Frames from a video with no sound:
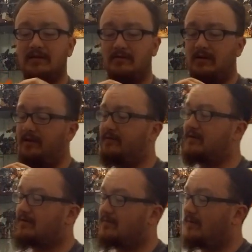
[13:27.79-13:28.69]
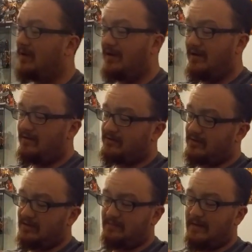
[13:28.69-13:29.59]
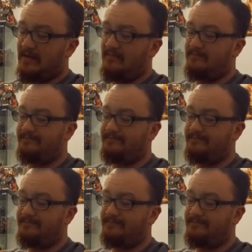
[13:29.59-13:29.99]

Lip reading: because like when you lift this up, there's just this big